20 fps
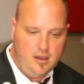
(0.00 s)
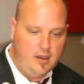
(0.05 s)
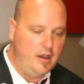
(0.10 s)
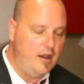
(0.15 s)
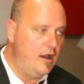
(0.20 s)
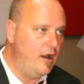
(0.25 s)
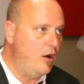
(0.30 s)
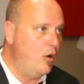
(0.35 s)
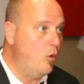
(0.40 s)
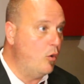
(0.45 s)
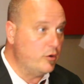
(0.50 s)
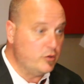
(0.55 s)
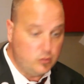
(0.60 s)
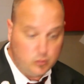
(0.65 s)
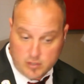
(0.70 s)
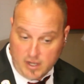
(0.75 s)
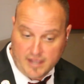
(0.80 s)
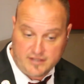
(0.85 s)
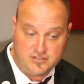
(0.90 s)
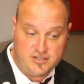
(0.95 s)
or
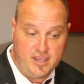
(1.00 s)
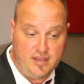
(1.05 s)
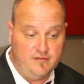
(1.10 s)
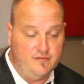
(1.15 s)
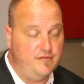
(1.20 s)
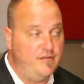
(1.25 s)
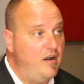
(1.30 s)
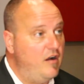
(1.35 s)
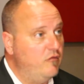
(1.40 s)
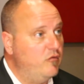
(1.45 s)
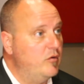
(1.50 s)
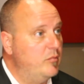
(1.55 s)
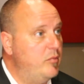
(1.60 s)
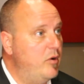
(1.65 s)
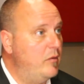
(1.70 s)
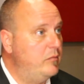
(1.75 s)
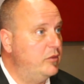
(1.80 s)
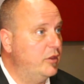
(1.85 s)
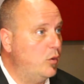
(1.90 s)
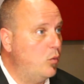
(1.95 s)
you guys get involved with
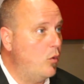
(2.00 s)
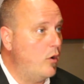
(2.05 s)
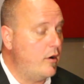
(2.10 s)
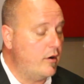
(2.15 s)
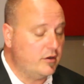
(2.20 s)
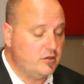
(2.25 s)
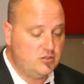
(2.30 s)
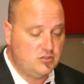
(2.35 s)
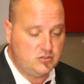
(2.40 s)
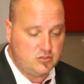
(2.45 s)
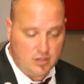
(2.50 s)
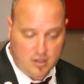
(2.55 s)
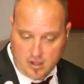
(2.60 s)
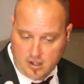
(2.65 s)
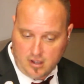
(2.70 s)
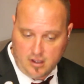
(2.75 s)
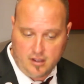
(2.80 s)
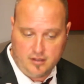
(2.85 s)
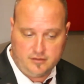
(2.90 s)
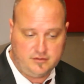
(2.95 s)
public works
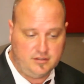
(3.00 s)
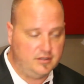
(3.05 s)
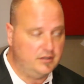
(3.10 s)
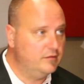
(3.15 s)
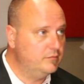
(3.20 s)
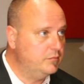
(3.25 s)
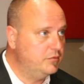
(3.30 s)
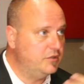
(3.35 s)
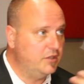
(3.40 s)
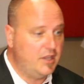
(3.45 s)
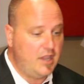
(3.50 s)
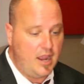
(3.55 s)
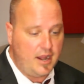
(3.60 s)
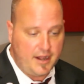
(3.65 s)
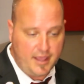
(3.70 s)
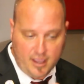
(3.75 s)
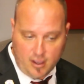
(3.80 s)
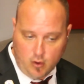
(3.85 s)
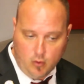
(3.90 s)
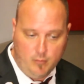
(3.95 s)
to
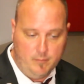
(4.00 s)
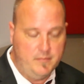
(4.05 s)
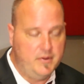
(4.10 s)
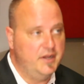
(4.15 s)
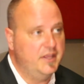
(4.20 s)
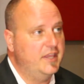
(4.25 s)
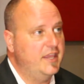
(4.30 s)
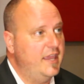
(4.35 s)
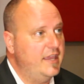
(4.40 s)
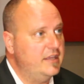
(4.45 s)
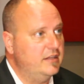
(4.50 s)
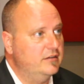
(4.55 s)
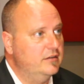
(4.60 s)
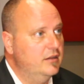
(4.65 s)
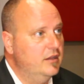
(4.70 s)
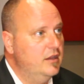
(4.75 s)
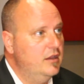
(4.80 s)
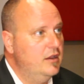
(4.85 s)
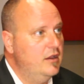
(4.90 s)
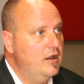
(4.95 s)
kind of help mitigate
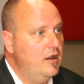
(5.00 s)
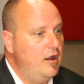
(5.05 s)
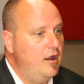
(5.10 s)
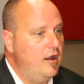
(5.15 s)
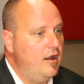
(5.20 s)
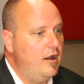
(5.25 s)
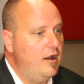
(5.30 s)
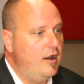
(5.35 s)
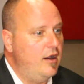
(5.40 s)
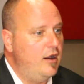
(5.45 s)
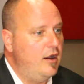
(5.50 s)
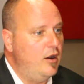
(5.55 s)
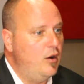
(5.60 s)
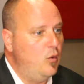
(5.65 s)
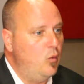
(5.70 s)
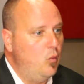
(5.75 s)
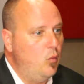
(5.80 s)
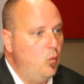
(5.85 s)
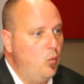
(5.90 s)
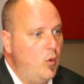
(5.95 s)

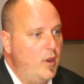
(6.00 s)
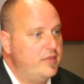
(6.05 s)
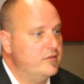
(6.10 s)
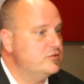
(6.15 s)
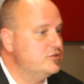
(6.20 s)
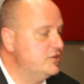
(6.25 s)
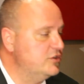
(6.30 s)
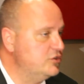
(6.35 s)
weather